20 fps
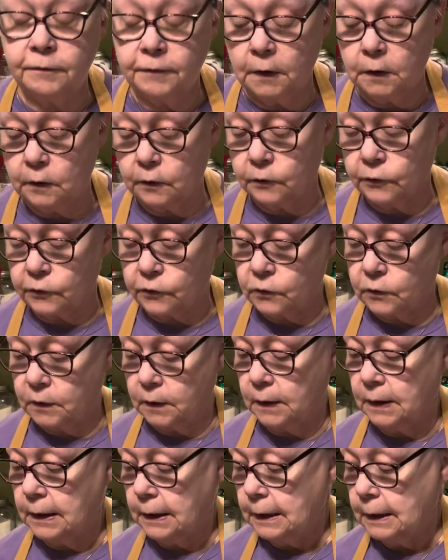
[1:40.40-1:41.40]
first.
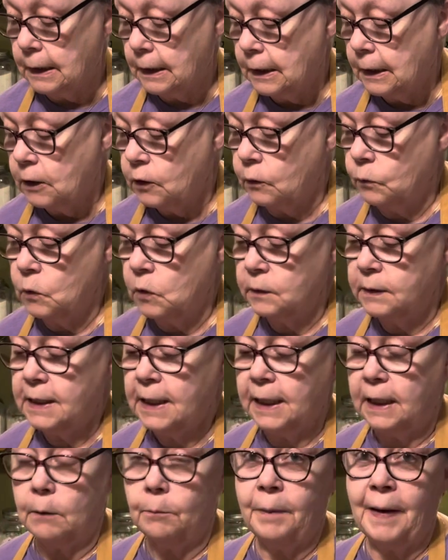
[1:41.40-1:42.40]
You want to
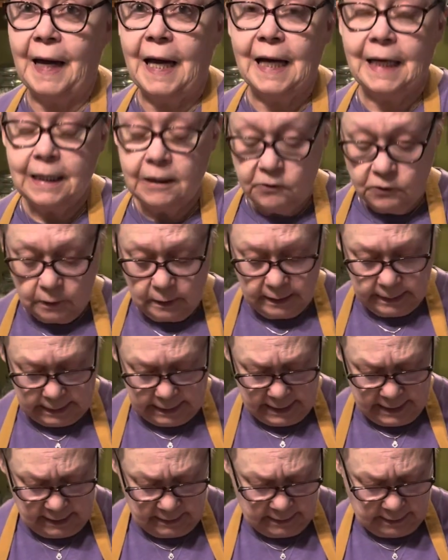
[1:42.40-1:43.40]
take a package like
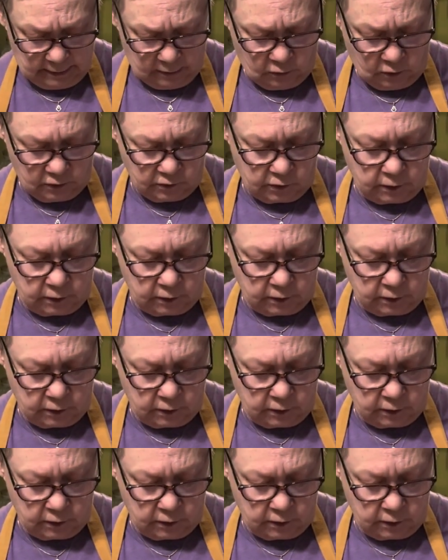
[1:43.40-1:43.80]
this and just